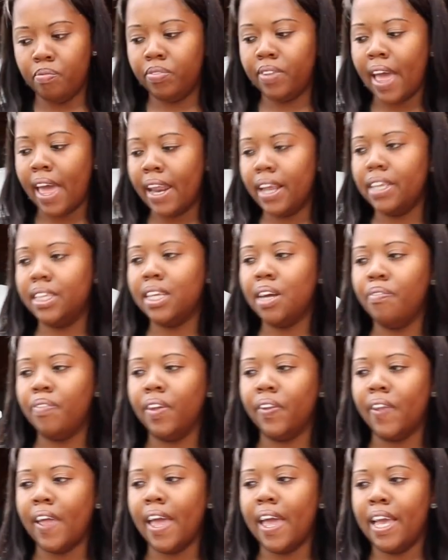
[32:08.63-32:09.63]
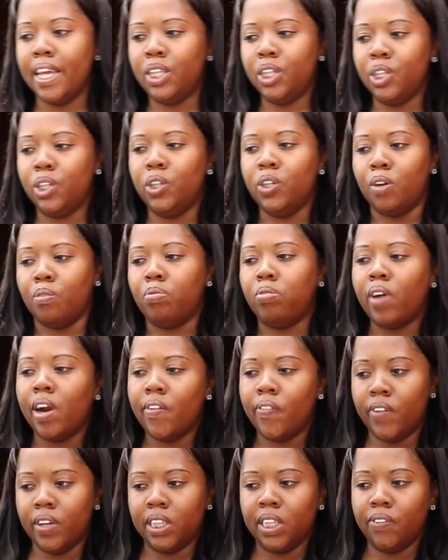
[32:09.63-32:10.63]
That is something that is just your
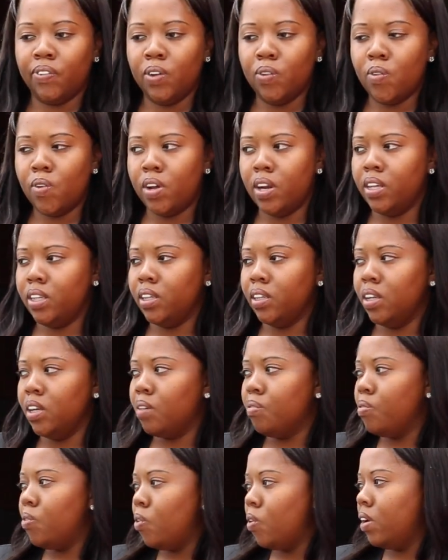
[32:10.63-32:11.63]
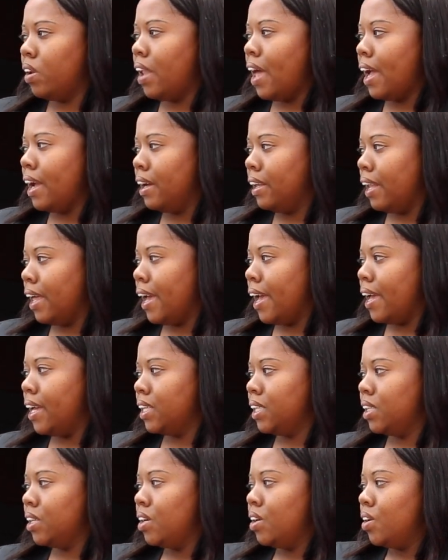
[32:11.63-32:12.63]
preference. If you want it to look more like glass,
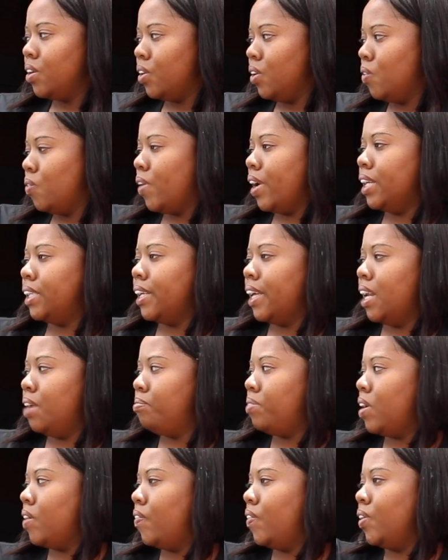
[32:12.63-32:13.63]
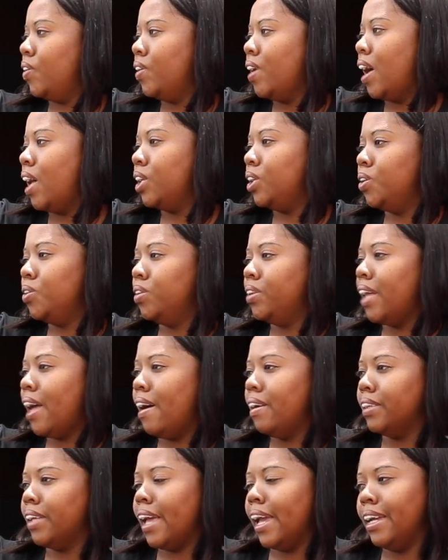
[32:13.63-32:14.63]
you wet sand and buff it. You got a
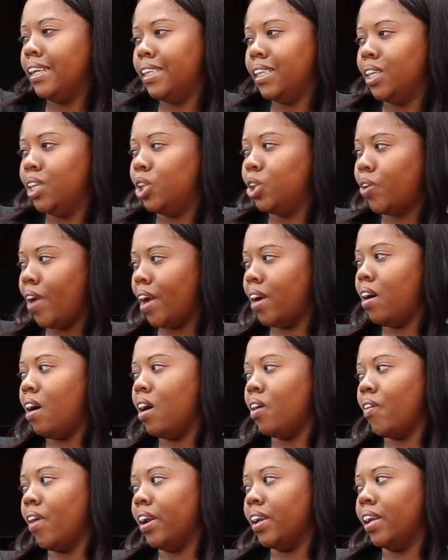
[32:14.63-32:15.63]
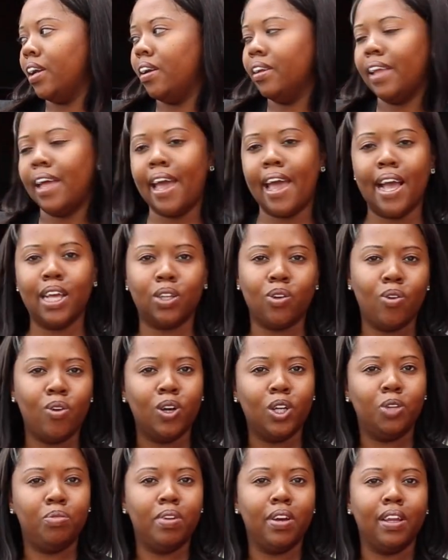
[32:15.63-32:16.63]
2018 track hawk right there that has
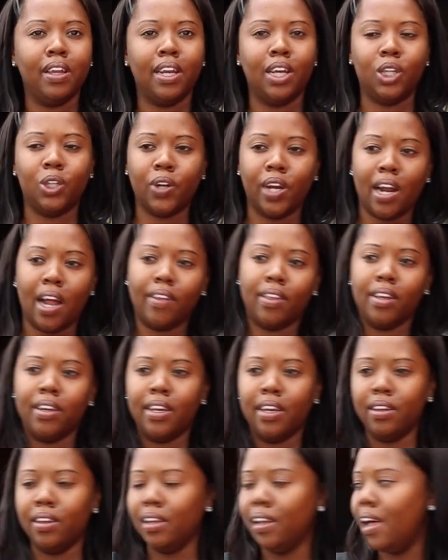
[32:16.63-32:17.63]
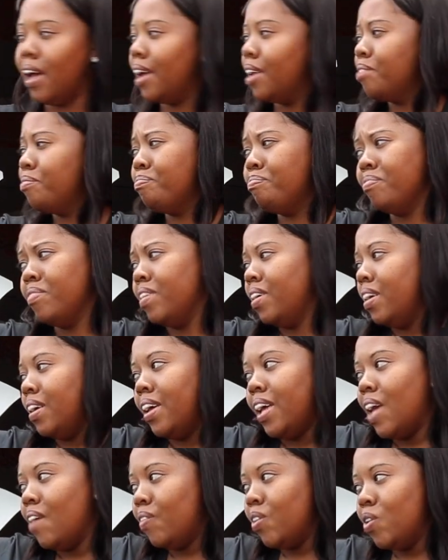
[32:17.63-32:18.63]
orange peel and straight off the dealer lot.
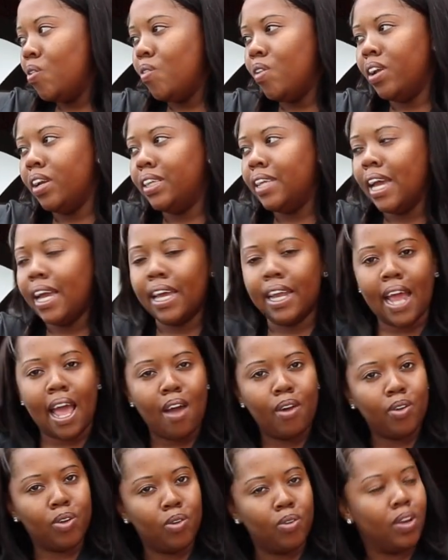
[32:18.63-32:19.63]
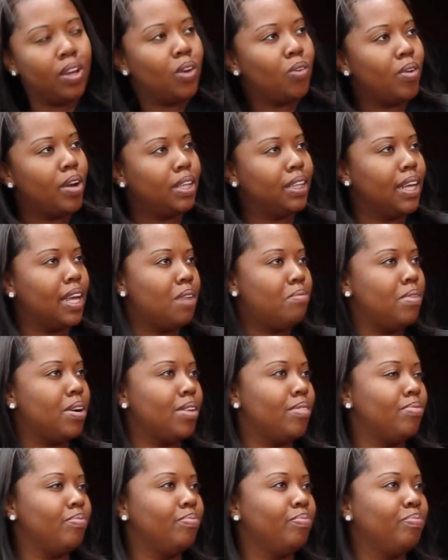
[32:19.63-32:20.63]
If you want to take it out, you get a wet sand and buff.